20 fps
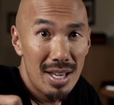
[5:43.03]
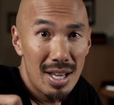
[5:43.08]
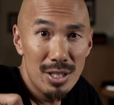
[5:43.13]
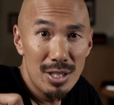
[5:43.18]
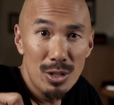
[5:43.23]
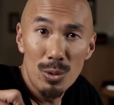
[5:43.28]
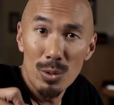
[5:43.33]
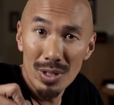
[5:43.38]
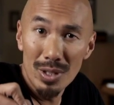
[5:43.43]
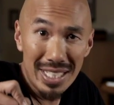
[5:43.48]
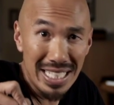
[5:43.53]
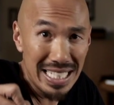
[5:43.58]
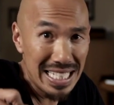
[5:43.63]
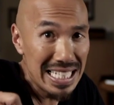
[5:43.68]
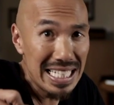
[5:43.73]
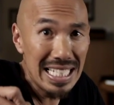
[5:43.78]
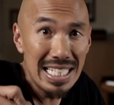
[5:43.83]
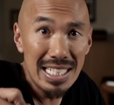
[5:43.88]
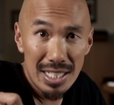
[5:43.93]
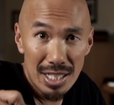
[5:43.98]
And you really
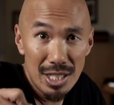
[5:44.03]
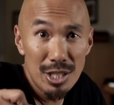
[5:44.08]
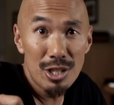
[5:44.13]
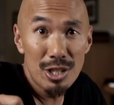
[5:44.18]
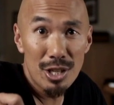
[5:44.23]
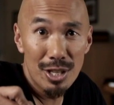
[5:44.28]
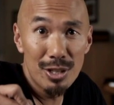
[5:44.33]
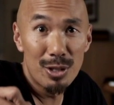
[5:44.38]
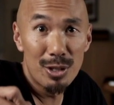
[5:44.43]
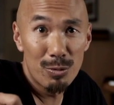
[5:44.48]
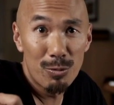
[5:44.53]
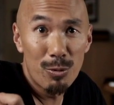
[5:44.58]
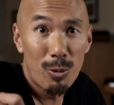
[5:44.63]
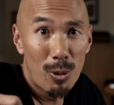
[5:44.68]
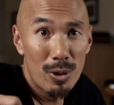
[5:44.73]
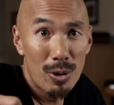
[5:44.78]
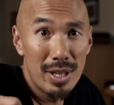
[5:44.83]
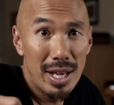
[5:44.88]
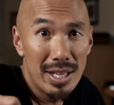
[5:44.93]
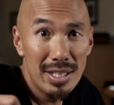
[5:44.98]
need each other
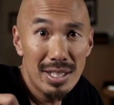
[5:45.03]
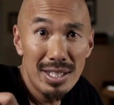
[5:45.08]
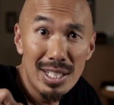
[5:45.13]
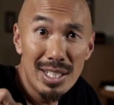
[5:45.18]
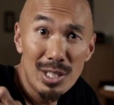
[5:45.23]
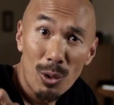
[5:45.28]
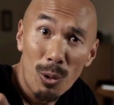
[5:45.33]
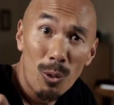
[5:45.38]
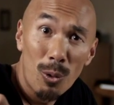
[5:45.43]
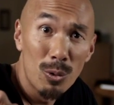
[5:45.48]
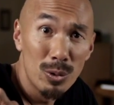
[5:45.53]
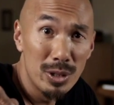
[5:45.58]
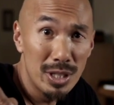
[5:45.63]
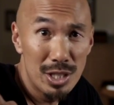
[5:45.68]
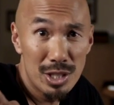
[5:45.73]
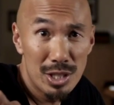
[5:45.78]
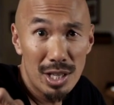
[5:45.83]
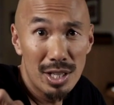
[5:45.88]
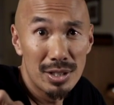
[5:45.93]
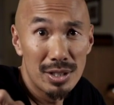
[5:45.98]
for that. You need to hold
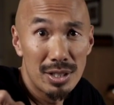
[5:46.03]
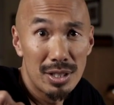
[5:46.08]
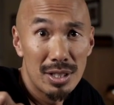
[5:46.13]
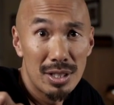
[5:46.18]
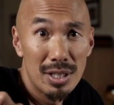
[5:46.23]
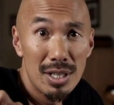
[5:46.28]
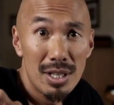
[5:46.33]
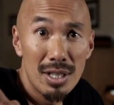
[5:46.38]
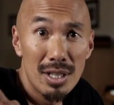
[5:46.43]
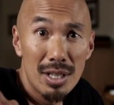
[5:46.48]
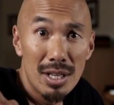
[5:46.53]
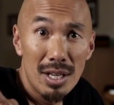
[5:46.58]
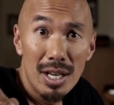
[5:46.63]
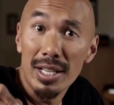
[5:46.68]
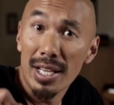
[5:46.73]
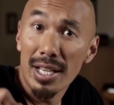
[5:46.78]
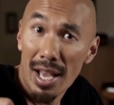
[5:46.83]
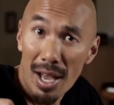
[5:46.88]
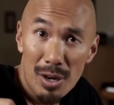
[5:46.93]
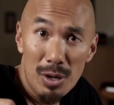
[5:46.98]
each other
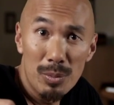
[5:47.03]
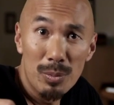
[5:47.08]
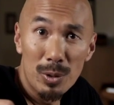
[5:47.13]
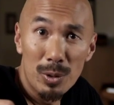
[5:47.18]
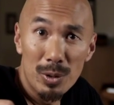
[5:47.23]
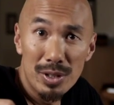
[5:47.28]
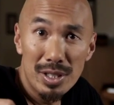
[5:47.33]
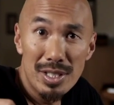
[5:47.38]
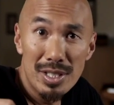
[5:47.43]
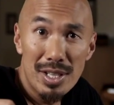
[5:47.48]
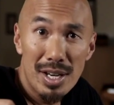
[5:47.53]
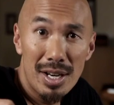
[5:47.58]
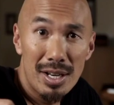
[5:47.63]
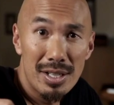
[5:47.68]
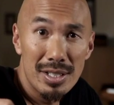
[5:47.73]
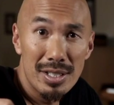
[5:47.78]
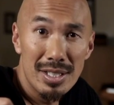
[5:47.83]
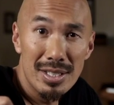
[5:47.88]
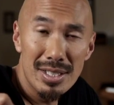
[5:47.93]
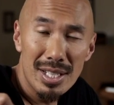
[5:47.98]
accountable in these
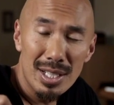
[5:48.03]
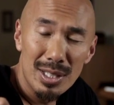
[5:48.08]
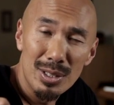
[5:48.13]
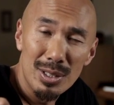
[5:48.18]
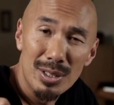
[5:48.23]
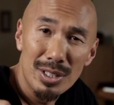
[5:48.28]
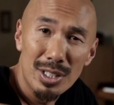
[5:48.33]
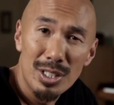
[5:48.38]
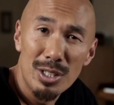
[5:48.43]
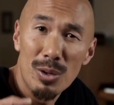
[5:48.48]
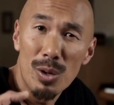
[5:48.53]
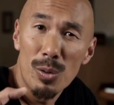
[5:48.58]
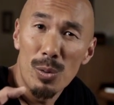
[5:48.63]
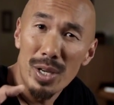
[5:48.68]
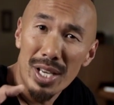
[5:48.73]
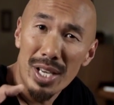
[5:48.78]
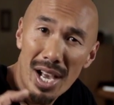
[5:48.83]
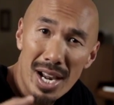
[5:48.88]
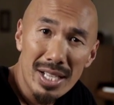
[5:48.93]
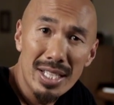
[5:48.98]
areas and say, look, you know what,
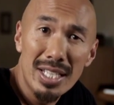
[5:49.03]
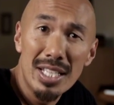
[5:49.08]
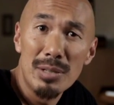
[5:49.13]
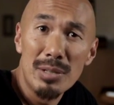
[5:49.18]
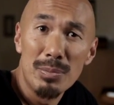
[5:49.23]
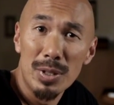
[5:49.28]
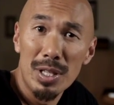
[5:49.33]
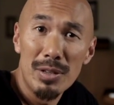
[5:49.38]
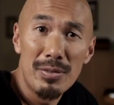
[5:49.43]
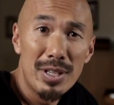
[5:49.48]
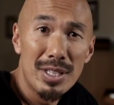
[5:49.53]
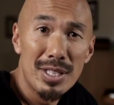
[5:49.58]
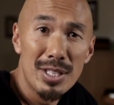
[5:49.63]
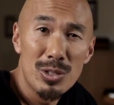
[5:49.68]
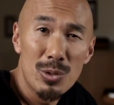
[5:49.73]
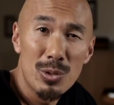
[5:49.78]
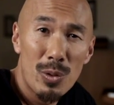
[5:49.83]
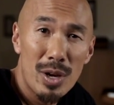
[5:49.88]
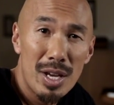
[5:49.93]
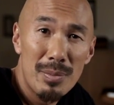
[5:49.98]
we got to keep living
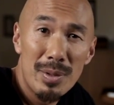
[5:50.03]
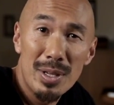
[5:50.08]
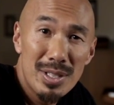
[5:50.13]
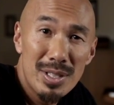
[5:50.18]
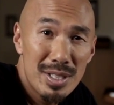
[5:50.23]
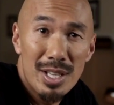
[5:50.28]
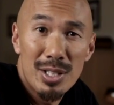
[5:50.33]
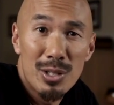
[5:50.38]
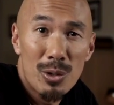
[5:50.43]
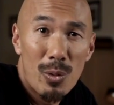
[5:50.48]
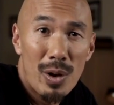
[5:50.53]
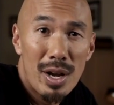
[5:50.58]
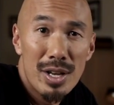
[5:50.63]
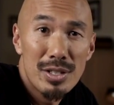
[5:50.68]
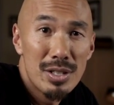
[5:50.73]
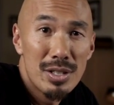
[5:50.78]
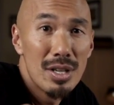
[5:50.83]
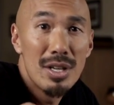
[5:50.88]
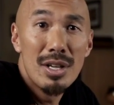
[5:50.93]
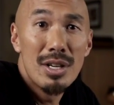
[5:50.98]
this way, because
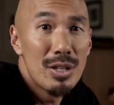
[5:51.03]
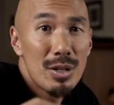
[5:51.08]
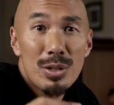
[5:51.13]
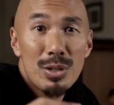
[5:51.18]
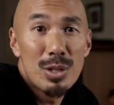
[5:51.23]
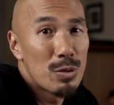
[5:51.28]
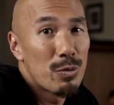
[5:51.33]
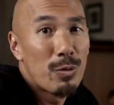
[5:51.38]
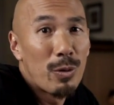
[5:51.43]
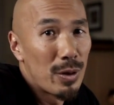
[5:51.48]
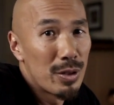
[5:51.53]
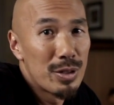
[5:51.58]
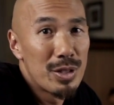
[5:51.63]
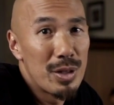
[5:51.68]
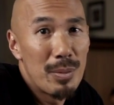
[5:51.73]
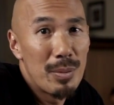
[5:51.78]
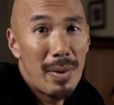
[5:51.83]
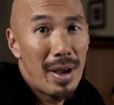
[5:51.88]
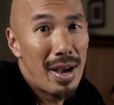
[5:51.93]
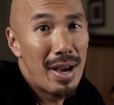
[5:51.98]
otherwise you'll just fall
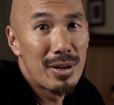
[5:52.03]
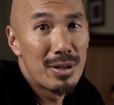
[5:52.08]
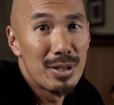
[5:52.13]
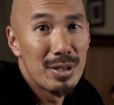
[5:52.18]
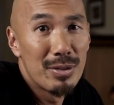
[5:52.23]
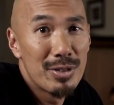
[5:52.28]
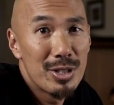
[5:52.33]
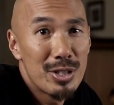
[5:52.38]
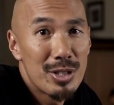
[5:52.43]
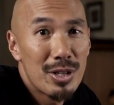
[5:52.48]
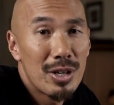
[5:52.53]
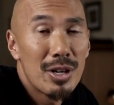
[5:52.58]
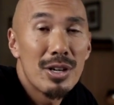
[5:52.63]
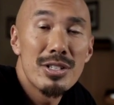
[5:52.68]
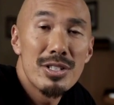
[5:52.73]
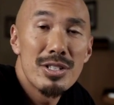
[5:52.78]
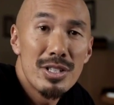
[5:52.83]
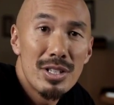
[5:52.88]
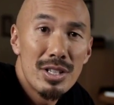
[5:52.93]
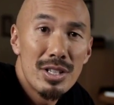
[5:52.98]
into the pattern of the church.